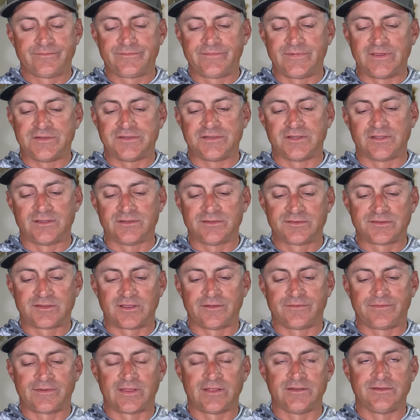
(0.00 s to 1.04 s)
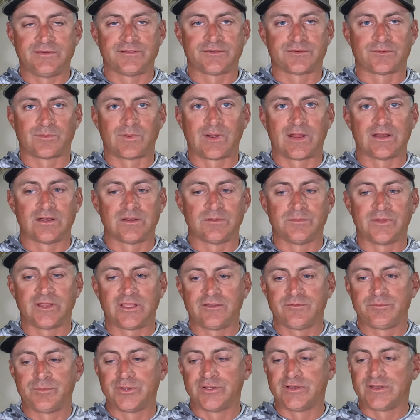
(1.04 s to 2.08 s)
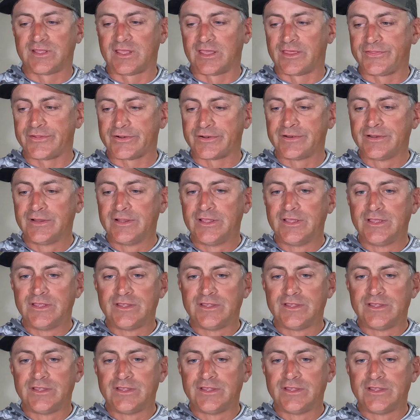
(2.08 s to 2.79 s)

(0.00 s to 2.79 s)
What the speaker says: fishing stuff I just randomly have put together.